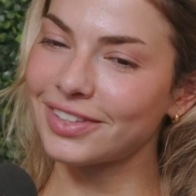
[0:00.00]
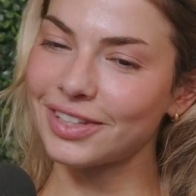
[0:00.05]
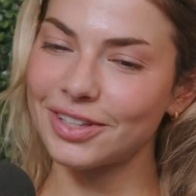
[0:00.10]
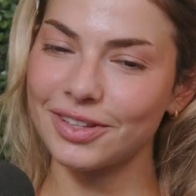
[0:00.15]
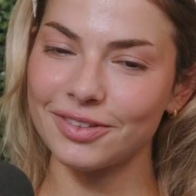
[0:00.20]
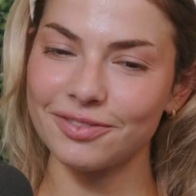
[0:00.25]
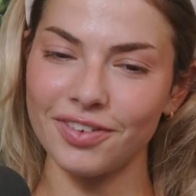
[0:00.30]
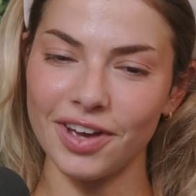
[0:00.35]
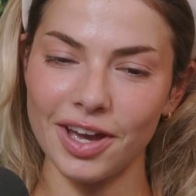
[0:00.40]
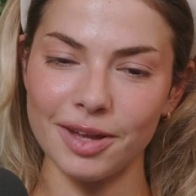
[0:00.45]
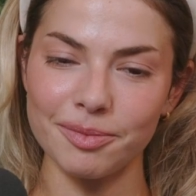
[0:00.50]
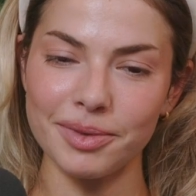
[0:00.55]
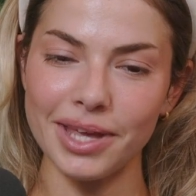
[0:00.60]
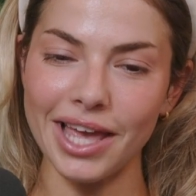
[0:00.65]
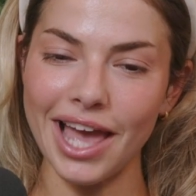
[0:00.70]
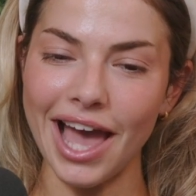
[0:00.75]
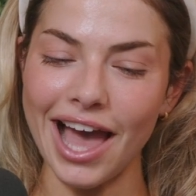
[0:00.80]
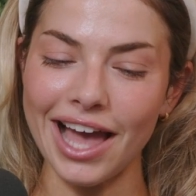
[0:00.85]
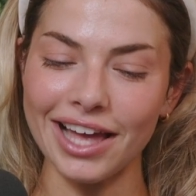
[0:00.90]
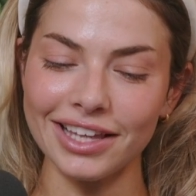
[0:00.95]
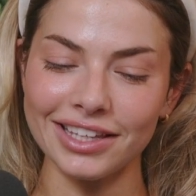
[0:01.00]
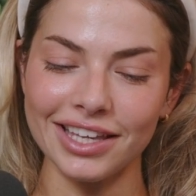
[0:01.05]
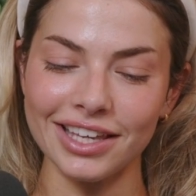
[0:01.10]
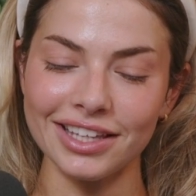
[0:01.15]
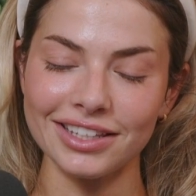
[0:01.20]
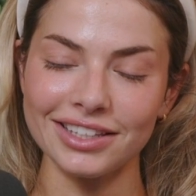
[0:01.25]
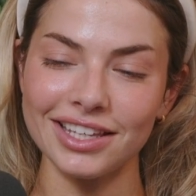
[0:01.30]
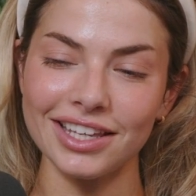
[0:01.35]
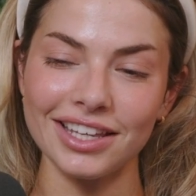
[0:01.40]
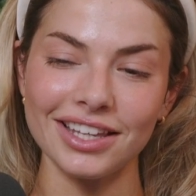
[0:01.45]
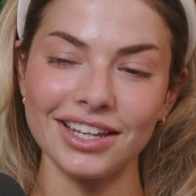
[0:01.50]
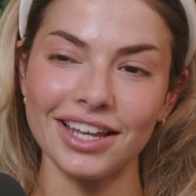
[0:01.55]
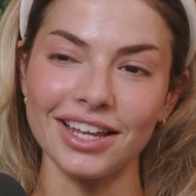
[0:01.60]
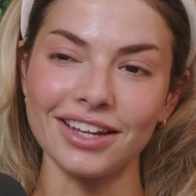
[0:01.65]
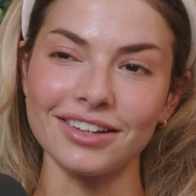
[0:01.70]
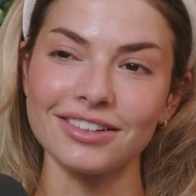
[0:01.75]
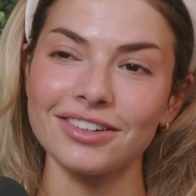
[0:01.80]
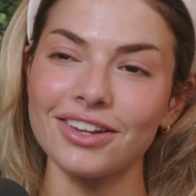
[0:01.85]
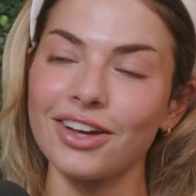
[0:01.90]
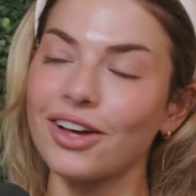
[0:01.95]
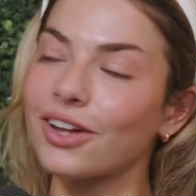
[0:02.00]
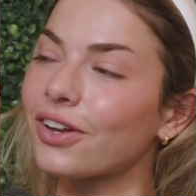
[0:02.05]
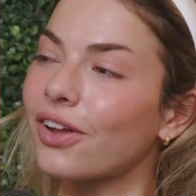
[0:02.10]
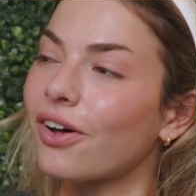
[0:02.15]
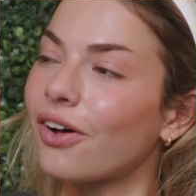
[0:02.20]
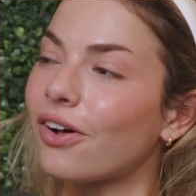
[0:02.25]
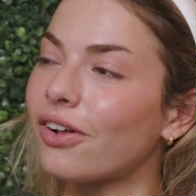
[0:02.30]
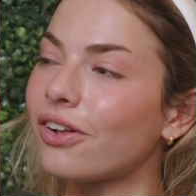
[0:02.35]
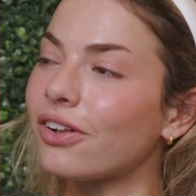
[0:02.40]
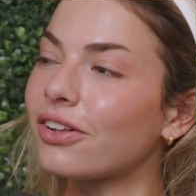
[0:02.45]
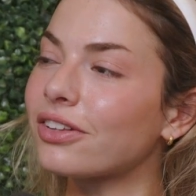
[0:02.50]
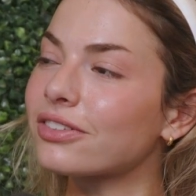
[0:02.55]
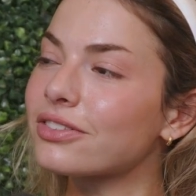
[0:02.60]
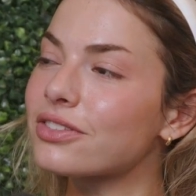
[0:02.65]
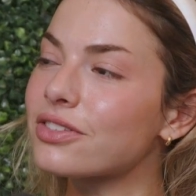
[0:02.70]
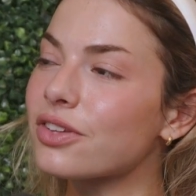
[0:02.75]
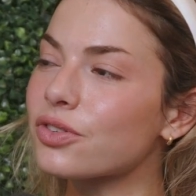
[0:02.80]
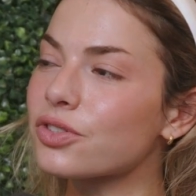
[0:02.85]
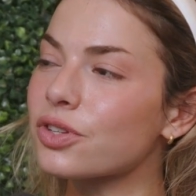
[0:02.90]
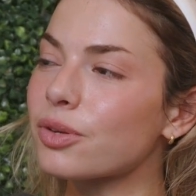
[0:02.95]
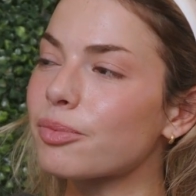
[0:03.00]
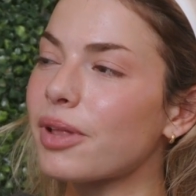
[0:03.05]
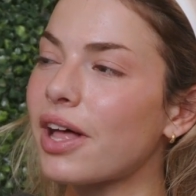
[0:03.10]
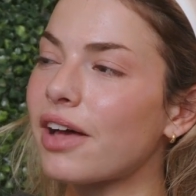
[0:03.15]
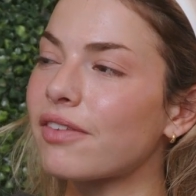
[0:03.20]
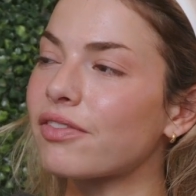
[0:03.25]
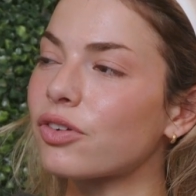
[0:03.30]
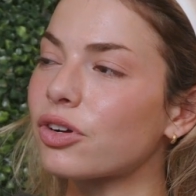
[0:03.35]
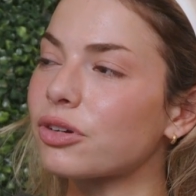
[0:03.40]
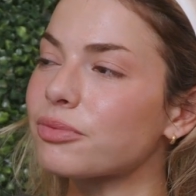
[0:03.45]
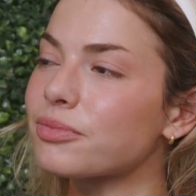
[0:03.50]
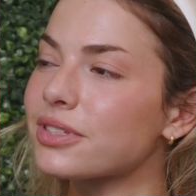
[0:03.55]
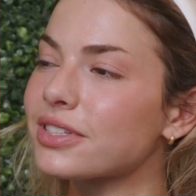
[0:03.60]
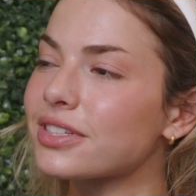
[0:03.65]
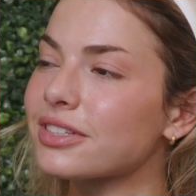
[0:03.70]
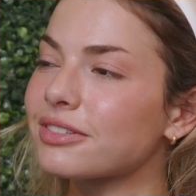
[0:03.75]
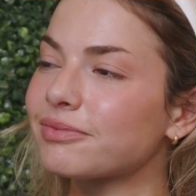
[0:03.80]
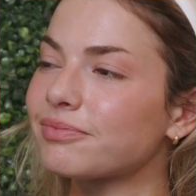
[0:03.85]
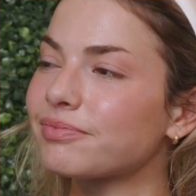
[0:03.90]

can if find me at know. Kit Keenan on all social platforms.